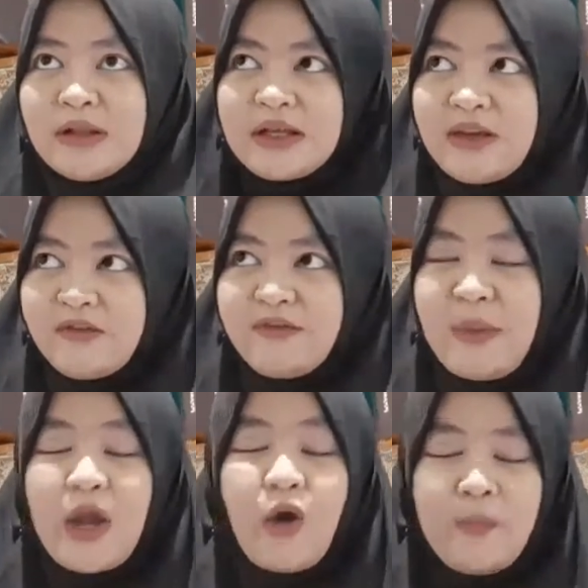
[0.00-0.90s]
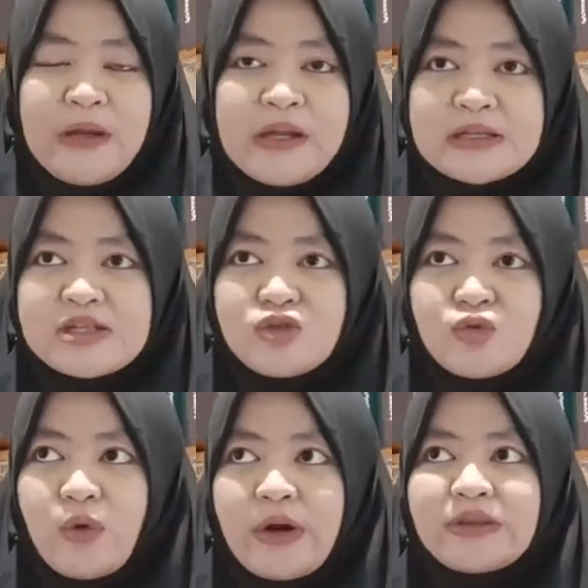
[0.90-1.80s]
give my opinions
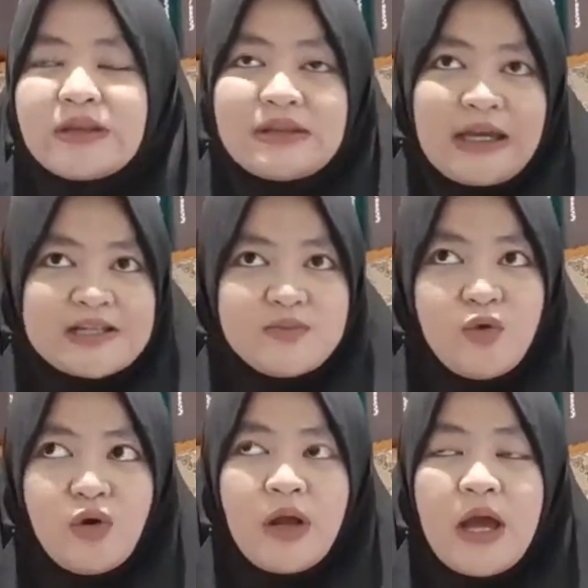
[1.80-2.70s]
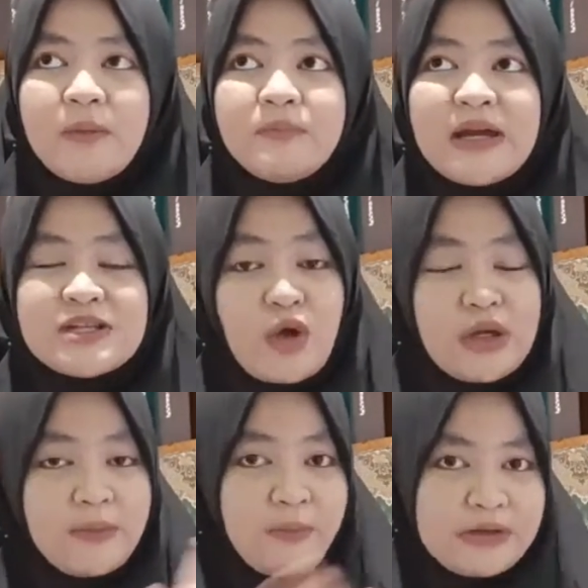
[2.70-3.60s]
toward the textbook based on
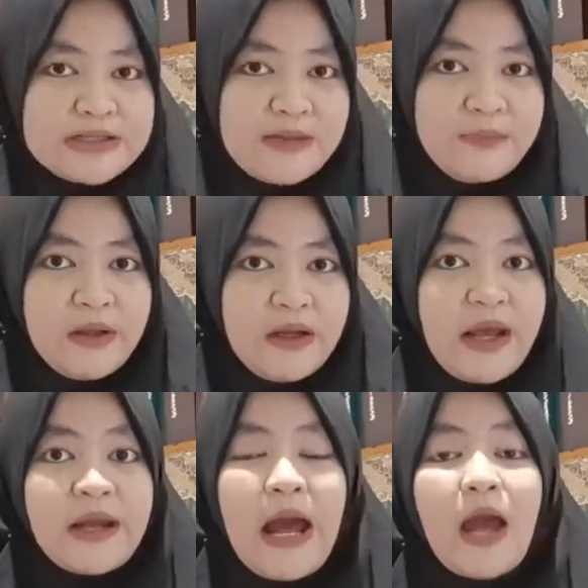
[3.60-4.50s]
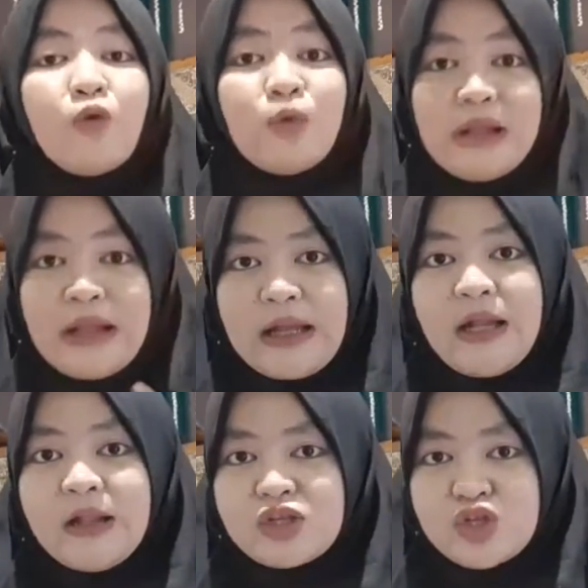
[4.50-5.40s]
the principle, and I will
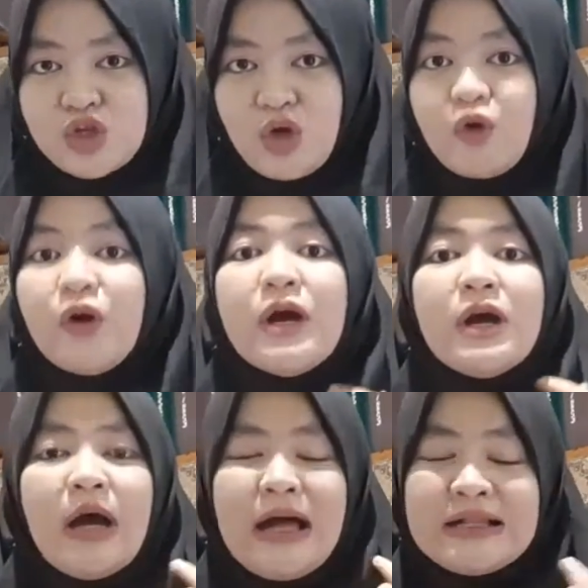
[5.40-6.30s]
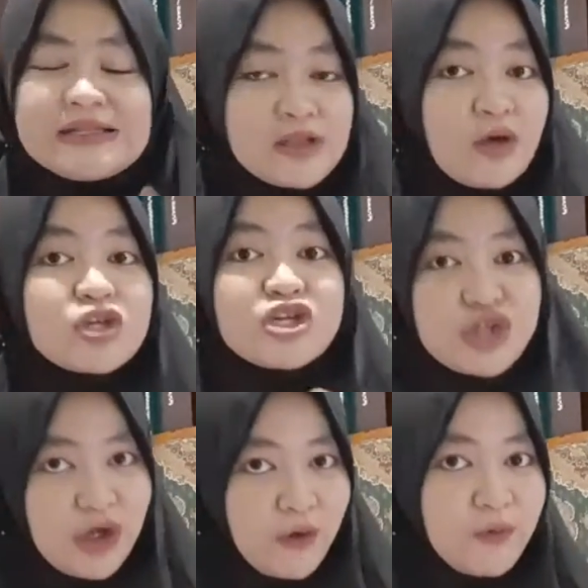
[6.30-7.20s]
also
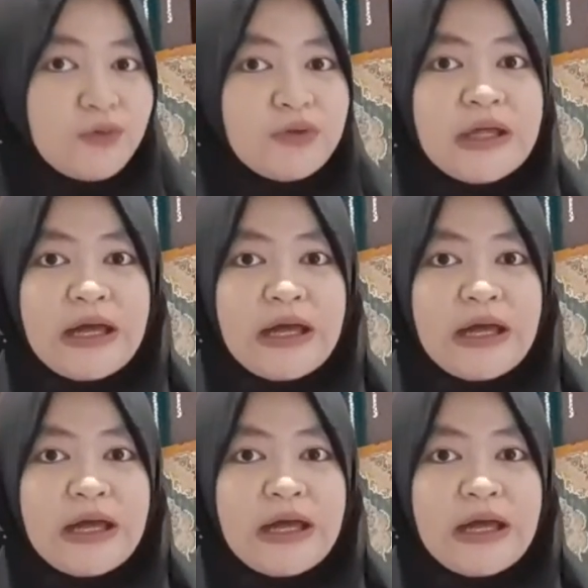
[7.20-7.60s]
show